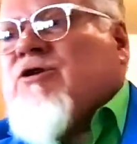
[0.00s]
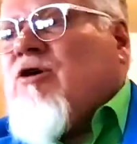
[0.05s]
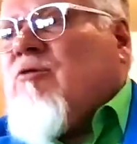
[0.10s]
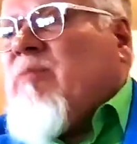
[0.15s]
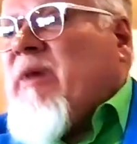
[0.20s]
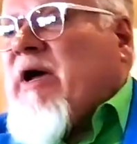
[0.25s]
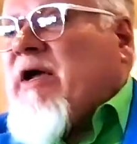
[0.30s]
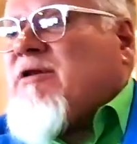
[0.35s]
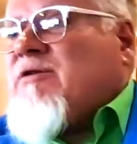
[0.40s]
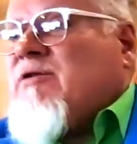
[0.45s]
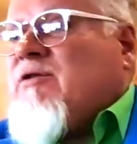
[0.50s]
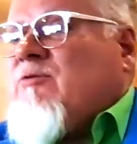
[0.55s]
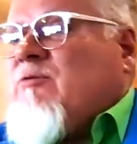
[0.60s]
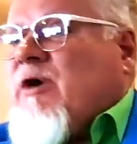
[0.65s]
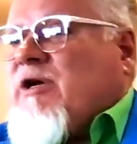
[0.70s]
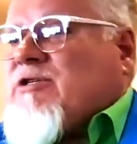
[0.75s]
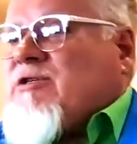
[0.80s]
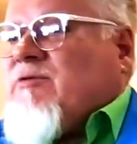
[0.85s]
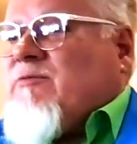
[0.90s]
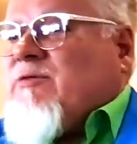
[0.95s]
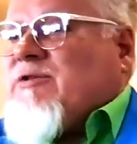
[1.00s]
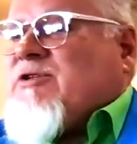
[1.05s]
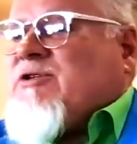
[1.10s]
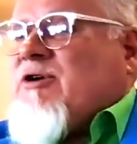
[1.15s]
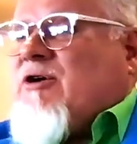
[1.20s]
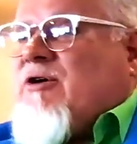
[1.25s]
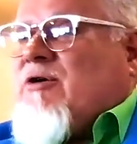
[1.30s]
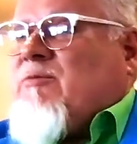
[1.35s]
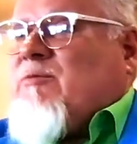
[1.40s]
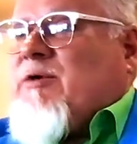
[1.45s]
go back to the question we
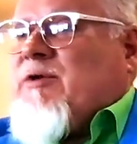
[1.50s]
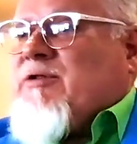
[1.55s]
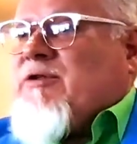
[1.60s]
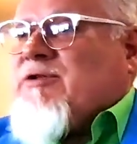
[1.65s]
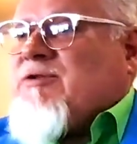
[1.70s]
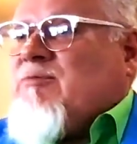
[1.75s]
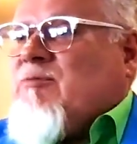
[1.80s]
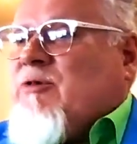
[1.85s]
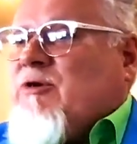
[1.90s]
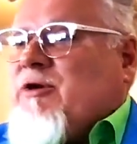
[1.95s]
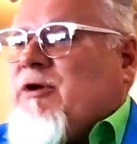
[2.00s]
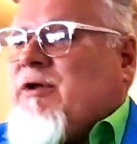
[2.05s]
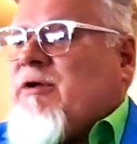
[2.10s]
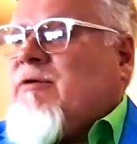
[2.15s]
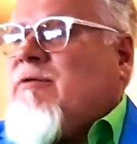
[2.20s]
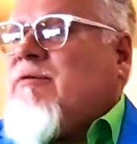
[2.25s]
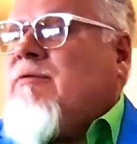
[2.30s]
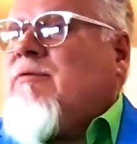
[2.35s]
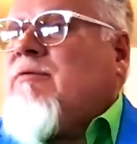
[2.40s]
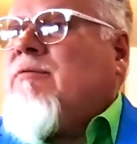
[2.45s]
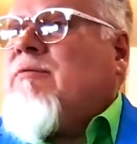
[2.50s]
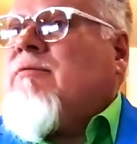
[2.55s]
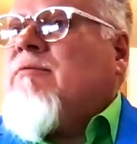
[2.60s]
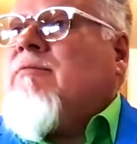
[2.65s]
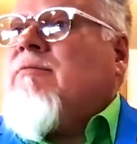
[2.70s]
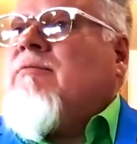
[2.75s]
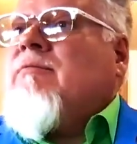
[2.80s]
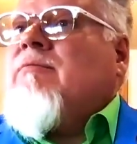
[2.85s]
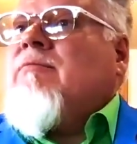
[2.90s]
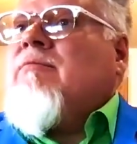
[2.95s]
started with this morning.
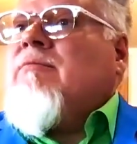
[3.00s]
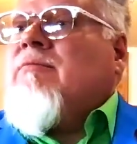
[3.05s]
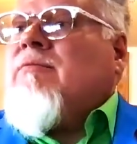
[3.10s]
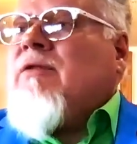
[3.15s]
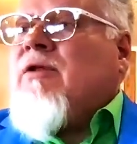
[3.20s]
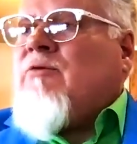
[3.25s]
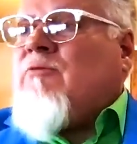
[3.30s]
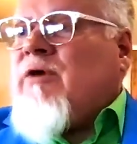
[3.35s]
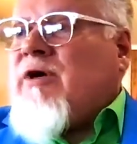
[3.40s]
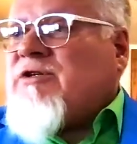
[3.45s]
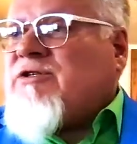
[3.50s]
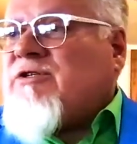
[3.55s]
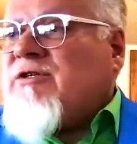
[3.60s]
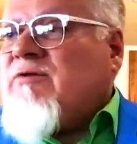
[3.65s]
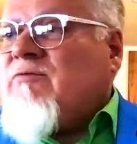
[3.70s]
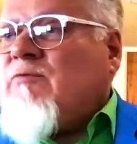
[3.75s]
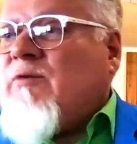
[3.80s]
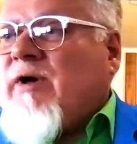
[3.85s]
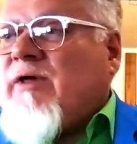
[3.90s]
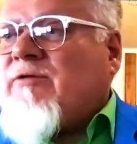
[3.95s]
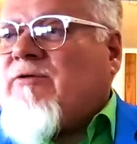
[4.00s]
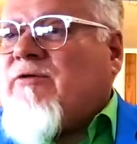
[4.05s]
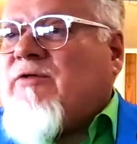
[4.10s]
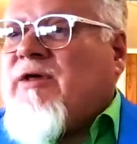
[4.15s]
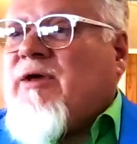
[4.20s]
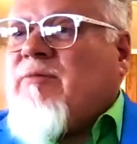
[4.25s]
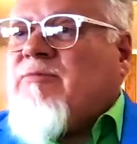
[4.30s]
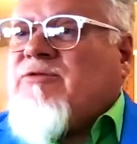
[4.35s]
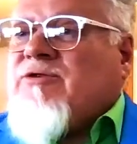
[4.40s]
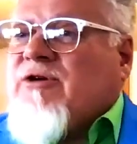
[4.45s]
The question of whether
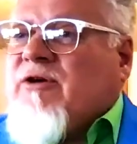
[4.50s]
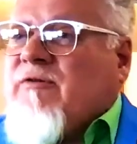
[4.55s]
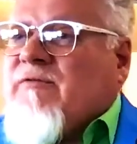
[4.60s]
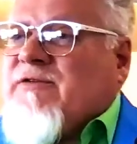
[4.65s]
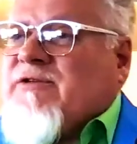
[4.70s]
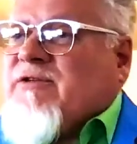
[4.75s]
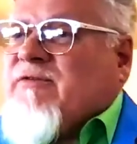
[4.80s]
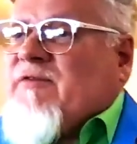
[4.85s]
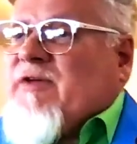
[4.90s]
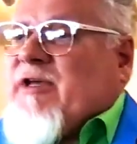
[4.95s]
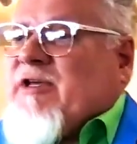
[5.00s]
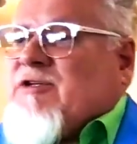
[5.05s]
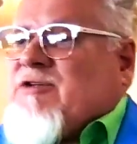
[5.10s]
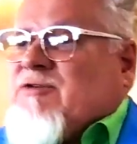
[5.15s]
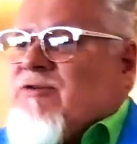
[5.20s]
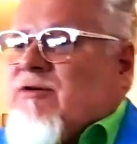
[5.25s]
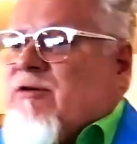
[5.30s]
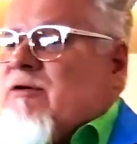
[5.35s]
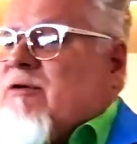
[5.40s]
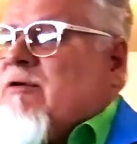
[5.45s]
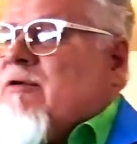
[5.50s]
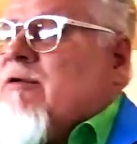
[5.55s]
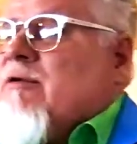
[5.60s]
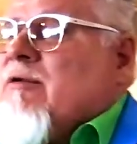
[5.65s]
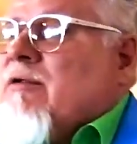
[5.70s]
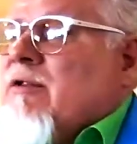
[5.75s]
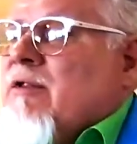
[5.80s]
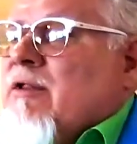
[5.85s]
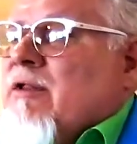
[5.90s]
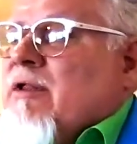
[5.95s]
the observance of Easter
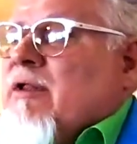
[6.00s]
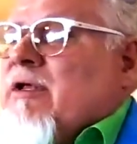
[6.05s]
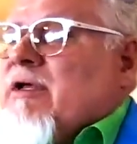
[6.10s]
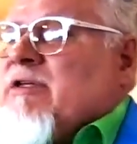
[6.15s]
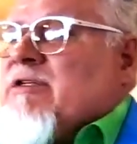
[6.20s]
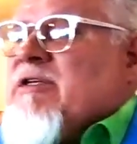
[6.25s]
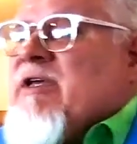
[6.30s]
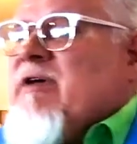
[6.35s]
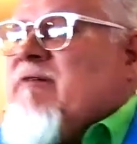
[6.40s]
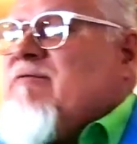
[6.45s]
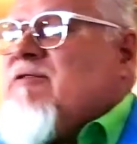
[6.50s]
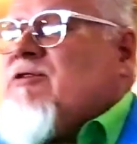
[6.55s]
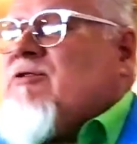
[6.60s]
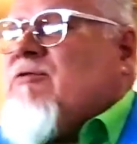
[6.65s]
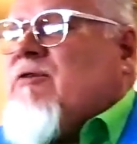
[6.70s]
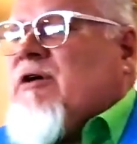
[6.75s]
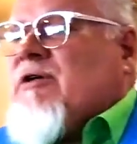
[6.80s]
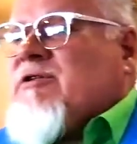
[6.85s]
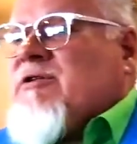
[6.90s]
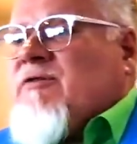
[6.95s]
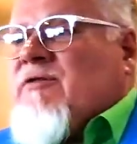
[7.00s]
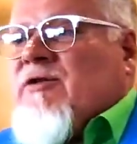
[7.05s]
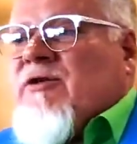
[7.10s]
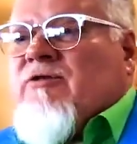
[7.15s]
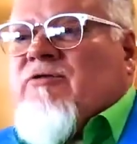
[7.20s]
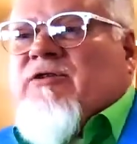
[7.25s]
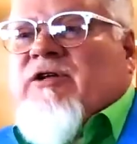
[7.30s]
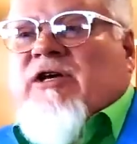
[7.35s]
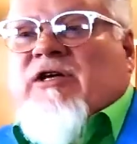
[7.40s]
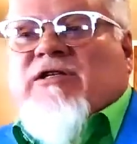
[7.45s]
is given to us in the
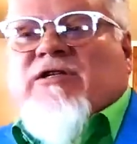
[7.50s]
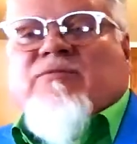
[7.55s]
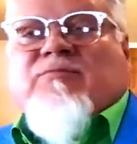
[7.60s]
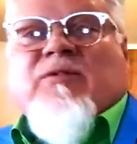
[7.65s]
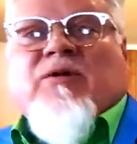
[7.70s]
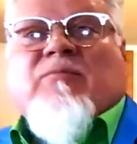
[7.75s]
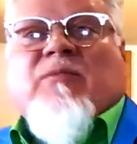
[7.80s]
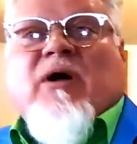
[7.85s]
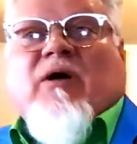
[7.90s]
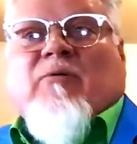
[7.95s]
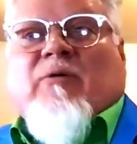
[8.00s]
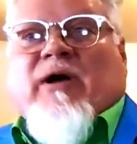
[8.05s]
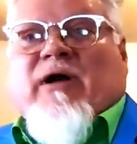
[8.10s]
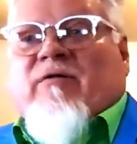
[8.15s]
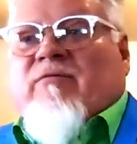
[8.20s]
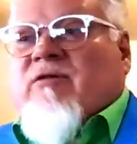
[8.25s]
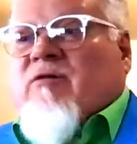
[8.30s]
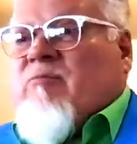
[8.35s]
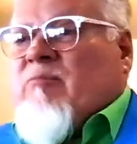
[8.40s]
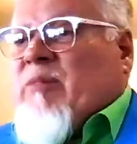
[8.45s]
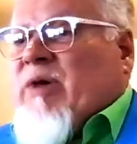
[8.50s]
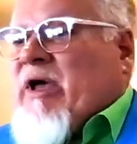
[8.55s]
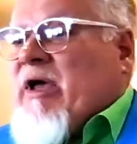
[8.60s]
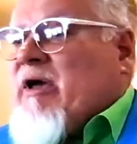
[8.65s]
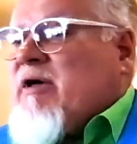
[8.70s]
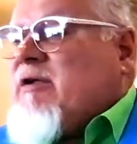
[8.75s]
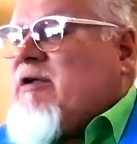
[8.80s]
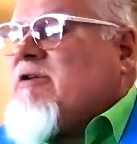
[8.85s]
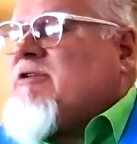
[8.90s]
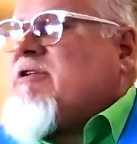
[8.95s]
New Testament by way of
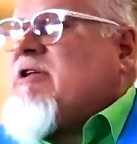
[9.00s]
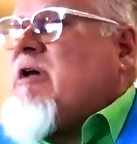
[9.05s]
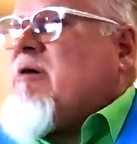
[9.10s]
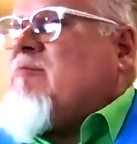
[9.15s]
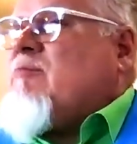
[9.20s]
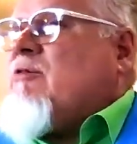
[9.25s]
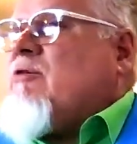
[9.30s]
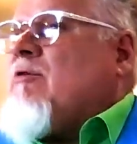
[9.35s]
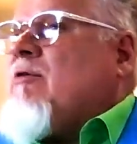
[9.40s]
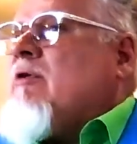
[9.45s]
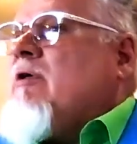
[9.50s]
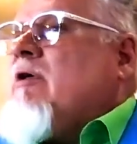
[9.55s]
command, example,